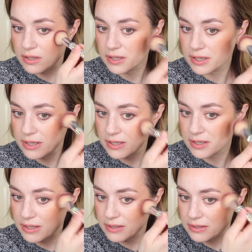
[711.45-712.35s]

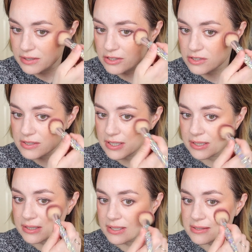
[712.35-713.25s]
and just
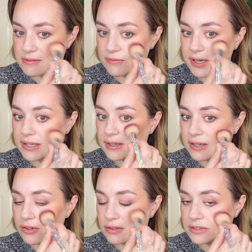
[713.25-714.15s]
intensify it
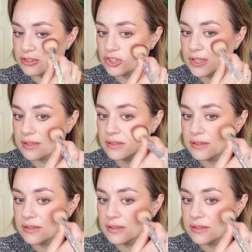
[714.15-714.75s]
here on the cheek.